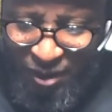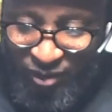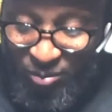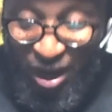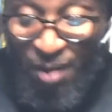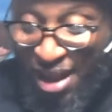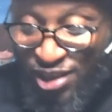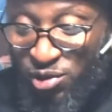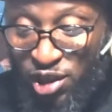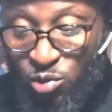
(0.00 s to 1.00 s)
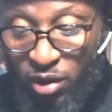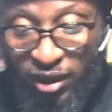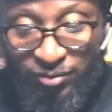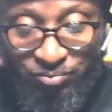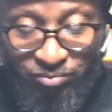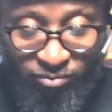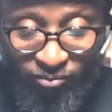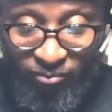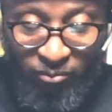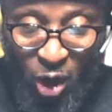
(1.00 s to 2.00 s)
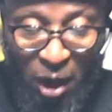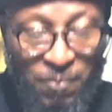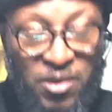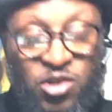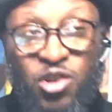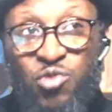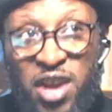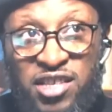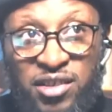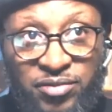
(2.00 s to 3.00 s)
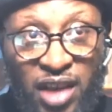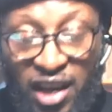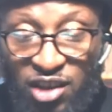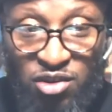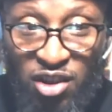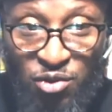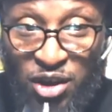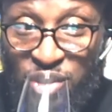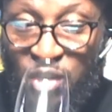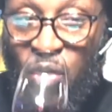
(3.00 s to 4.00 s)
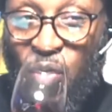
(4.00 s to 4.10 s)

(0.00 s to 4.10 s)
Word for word: But I'm at twenty twenty, all right? So the rinse, I got to do another rinse.